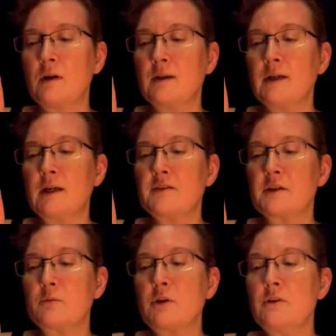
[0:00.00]
And like I
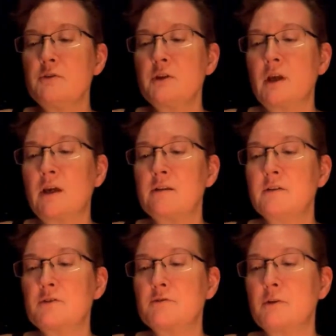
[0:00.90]
said, we use a candle
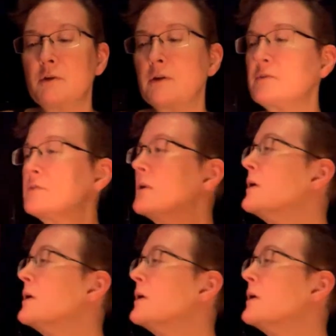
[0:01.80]
as a focus.